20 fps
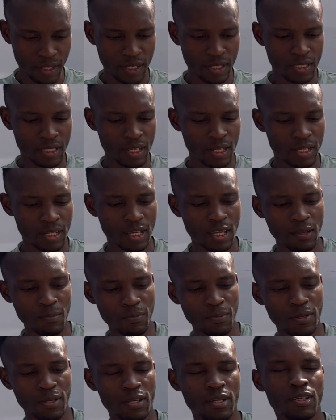eastern cape
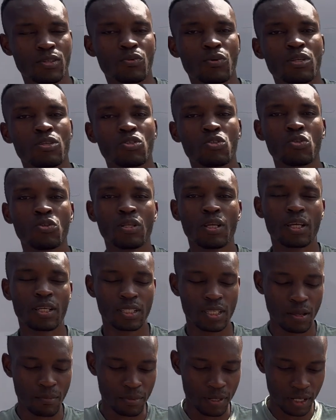it was june
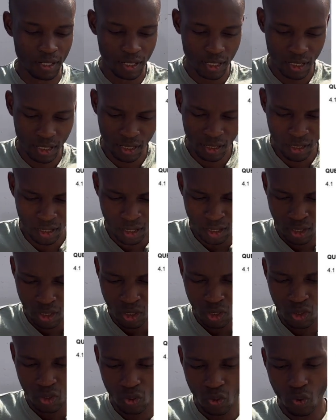examination
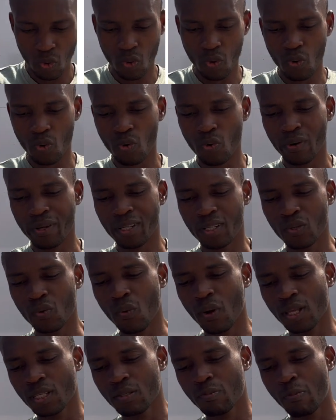so it
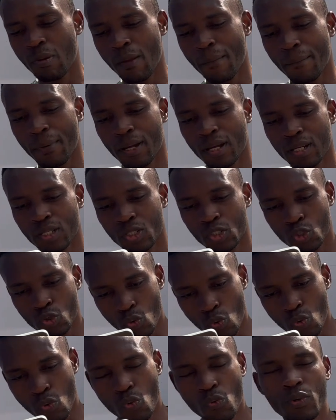was paper two
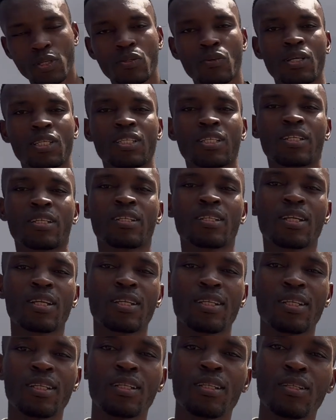which was written
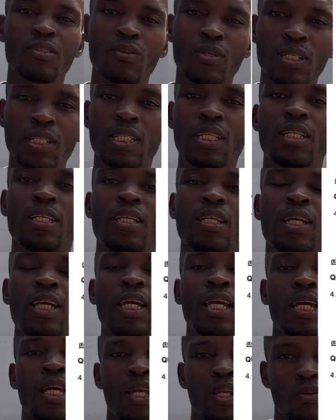in
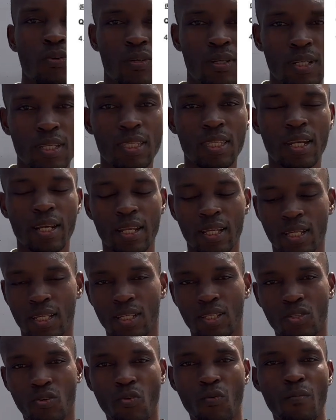2023
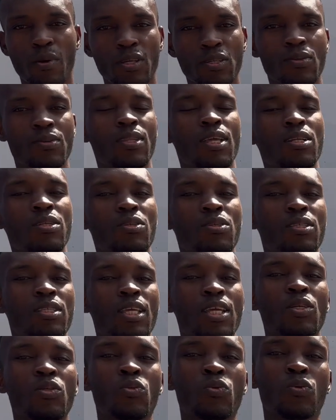so make sure that you stay
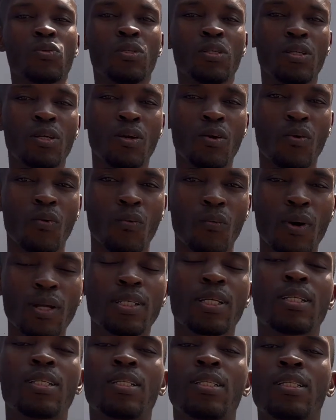tuned watch
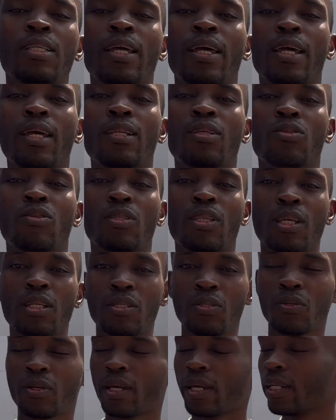until the end so that you
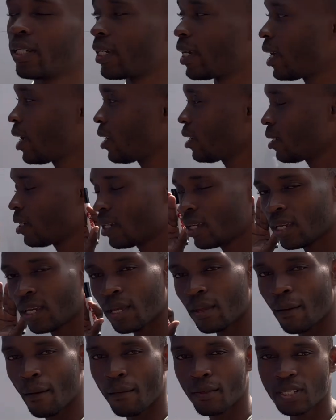can gain
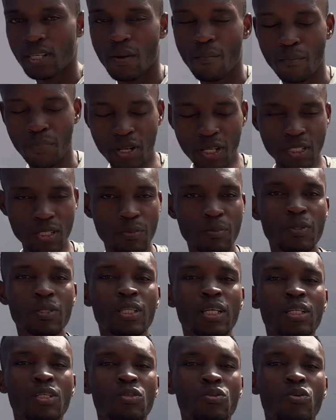some principle
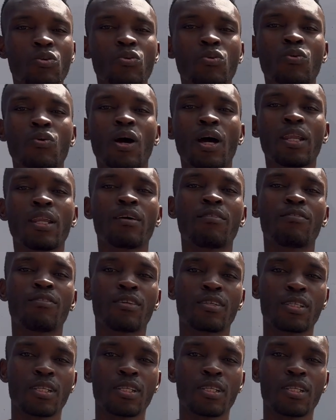that you don't know under fixed